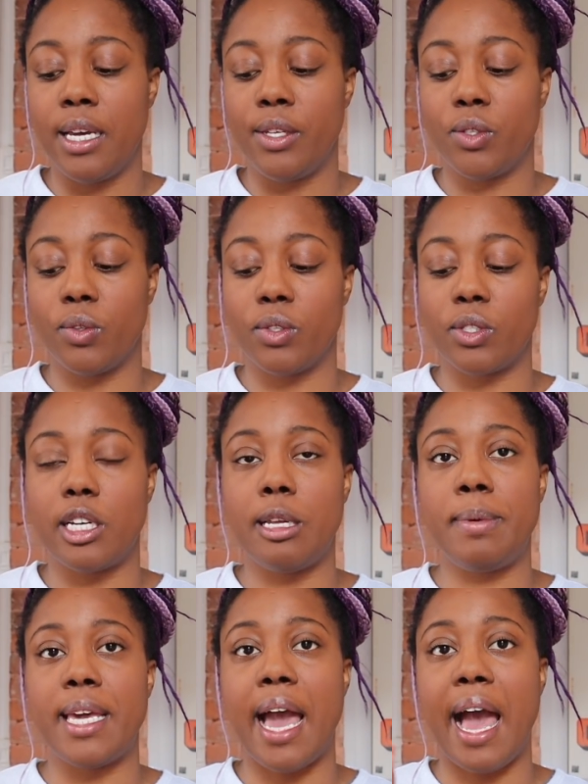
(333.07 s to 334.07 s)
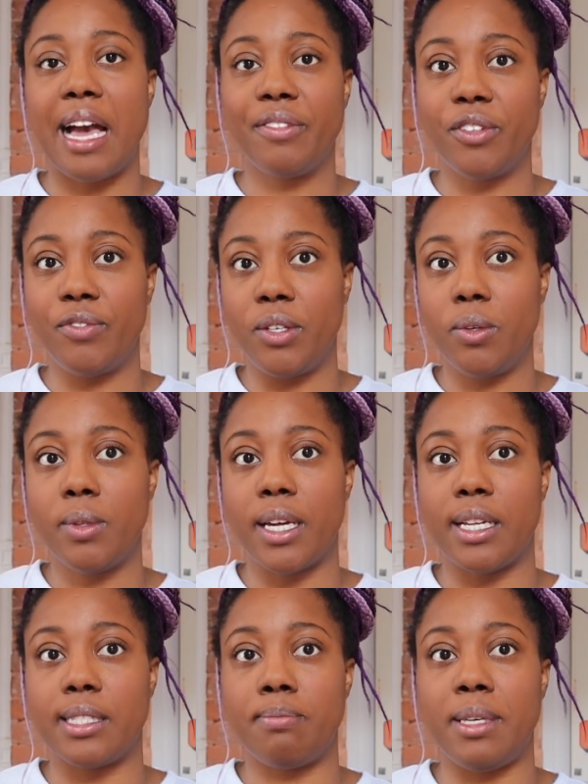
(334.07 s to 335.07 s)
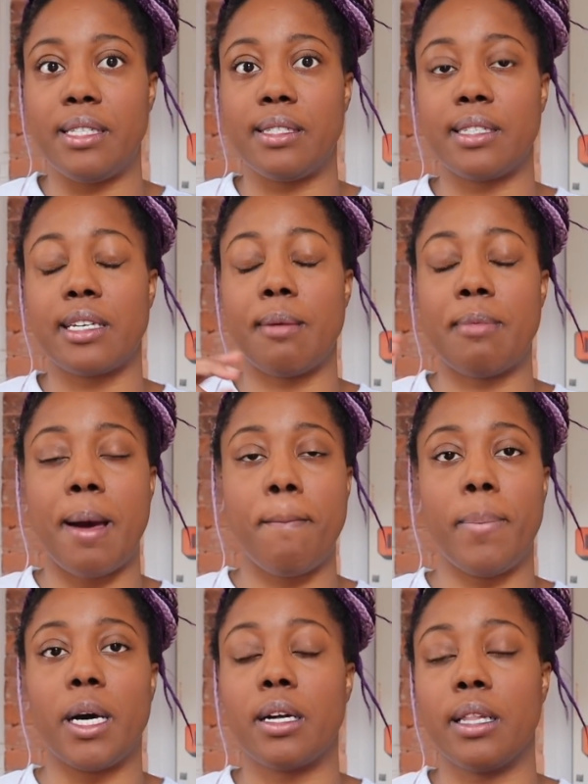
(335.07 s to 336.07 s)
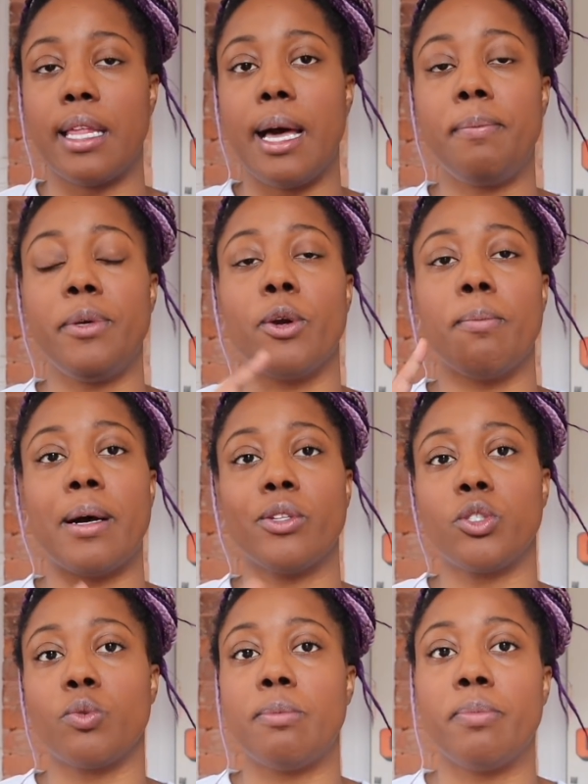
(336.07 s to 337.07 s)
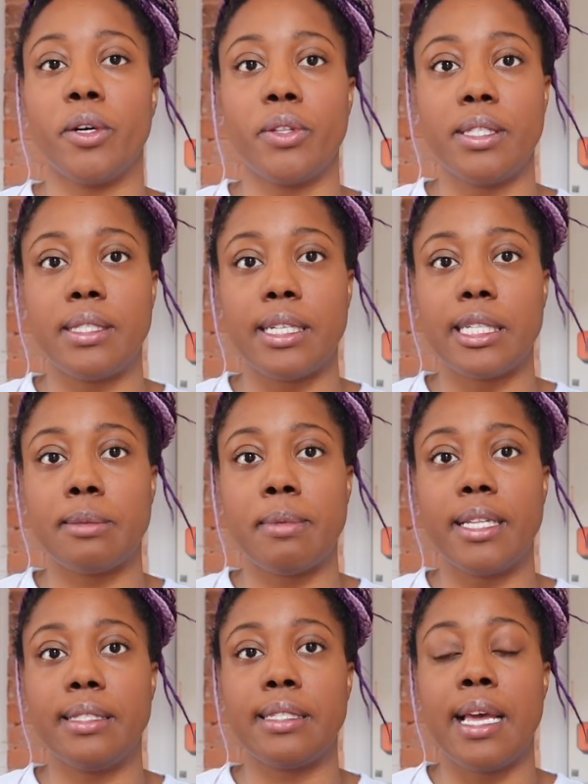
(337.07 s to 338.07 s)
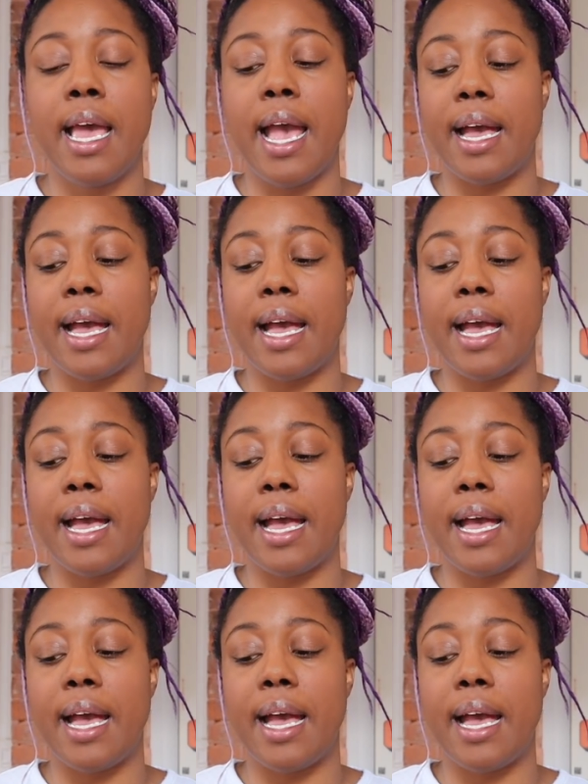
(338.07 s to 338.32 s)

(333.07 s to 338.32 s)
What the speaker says: So there's gonna be a half of you that it means, come on, buckle up, you're about to rebirth in 6 months.